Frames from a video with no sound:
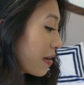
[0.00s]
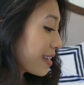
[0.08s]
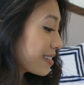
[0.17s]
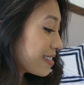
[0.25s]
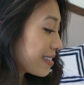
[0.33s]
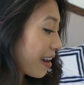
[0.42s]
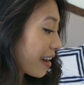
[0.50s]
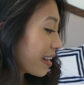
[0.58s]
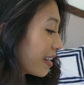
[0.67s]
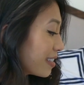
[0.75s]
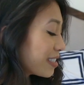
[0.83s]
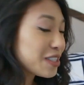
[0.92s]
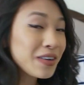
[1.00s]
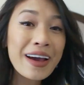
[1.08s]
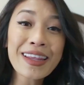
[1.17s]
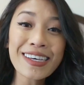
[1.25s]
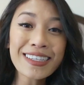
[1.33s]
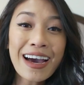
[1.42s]
excited to try
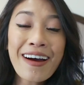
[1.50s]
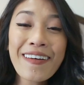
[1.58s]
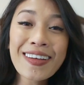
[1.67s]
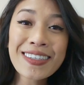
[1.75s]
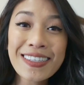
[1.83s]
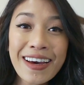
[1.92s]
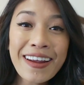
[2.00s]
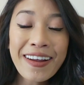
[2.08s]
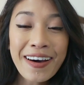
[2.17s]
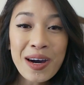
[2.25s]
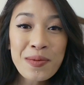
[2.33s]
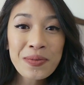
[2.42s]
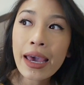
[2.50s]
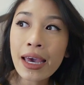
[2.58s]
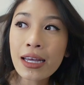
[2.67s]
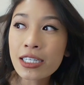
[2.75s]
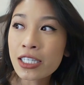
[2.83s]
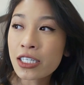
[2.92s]
these out and set it up
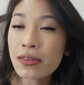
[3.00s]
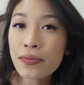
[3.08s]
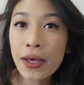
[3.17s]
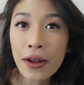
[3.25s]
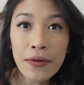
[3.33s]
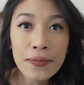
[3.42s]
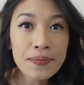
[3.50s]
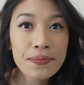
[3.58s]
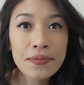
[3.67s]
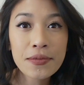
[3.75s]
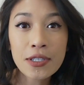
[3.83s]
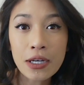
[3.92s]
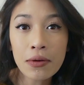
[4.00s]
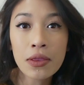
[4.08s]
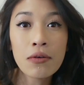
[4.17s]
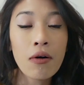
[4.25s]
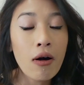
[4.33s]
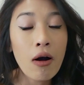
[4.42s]
and just, you know, share with
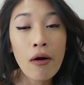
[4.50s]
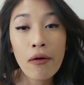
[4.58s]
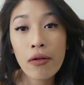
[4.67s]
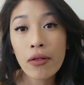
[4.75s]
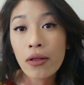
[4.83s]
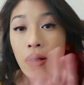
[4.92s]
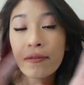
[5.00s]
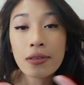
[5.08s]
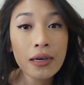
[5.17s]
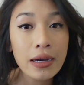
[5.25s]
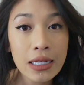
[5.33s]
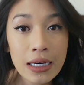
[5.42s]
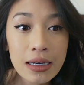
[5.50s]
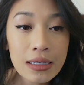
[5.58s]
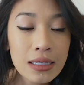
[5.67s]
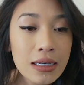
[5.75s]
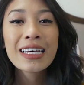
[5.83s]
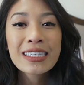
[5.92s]
you all of the
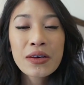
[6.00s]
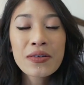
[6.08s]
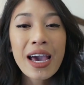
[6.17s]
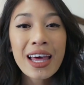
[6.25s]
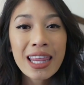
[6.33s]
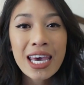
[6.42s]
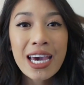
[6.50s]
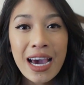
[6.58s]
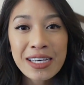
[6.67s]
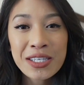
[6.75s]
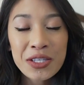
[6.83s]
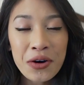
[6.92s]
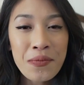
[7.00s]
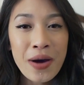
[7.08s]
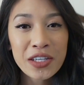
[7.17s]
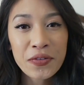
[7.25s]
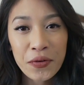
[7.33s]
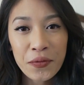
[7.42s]
ideas. So yeah, thank you guys so
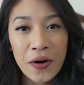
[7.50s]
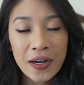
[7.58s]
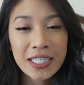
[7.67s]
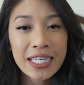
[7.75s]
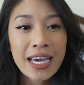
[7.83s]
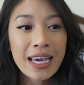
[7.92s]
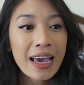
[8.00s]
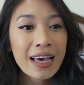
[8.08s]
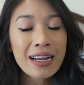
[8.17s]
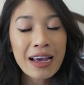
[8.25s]
much for watching, and I